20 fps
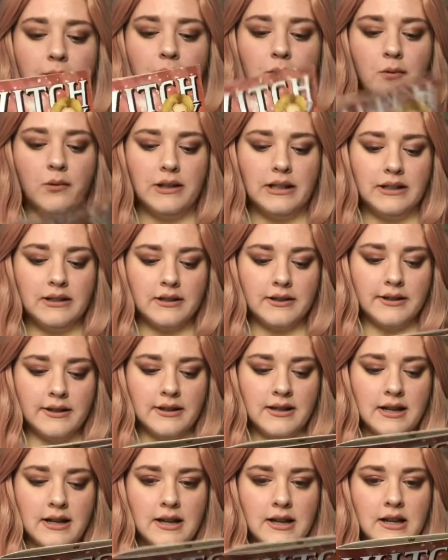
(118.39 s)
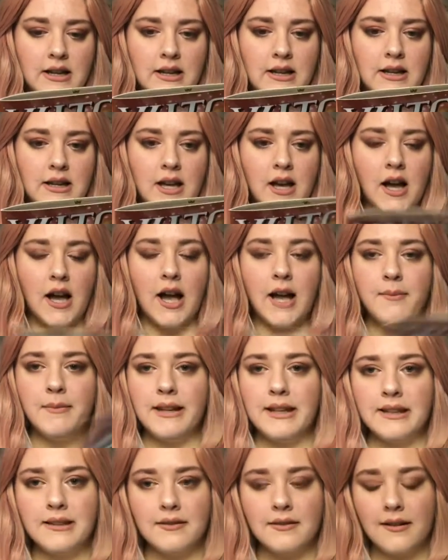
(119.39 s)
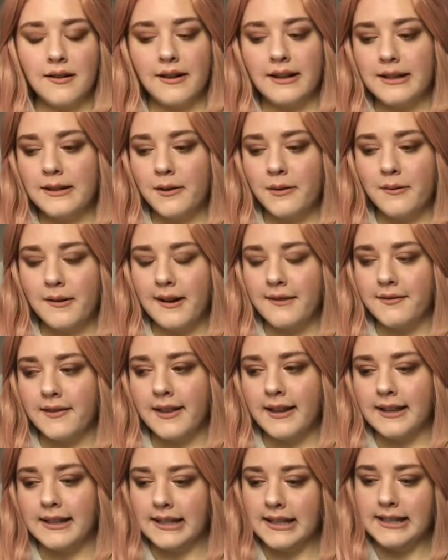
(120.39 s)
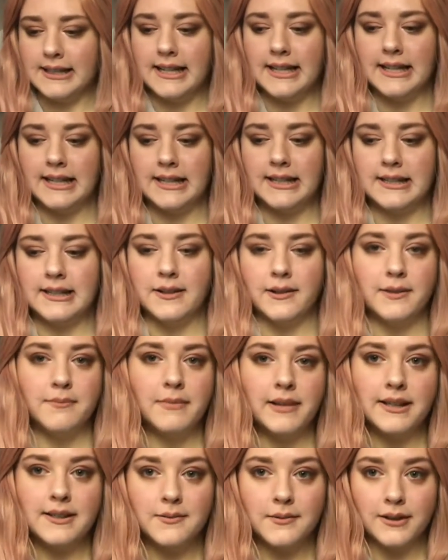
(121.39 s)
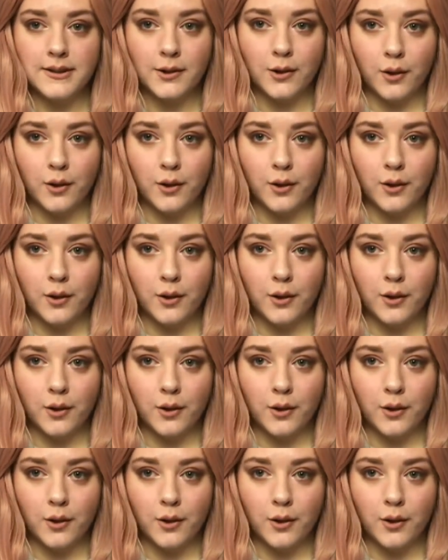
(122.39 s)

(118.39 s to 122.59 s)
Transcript: which I mean, I know everything that's in it, so I may as well go